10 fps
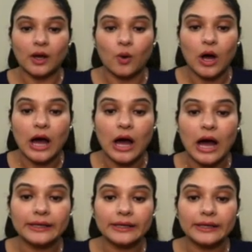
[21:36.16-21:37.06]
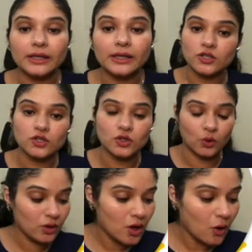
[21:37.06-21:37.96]
higher ratio
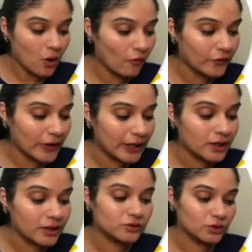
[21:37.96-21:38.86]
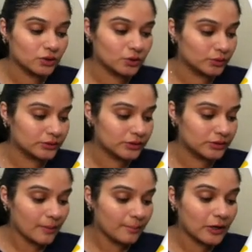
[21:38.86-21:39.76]
of air is used
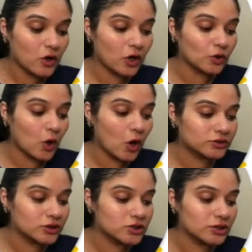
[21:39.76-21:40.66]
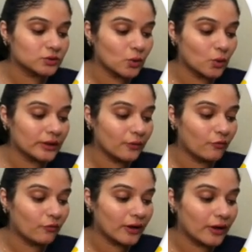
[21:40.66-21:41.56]
because oxygen is only
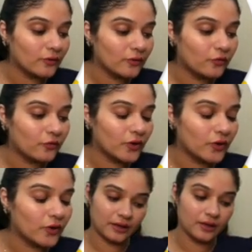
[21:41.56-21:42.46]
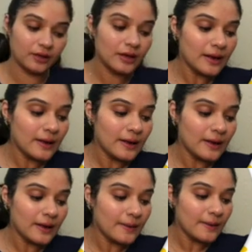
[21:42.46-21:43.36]
1/5 in air
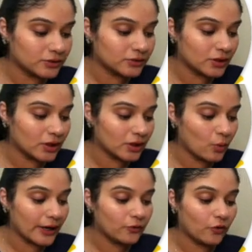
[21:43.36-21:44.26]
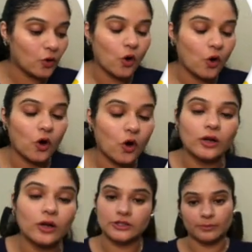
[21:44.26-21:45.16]
and it is required for all the 3
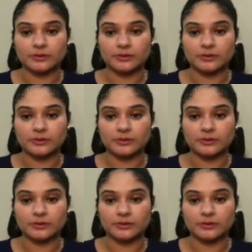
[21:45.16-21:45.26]
chambers.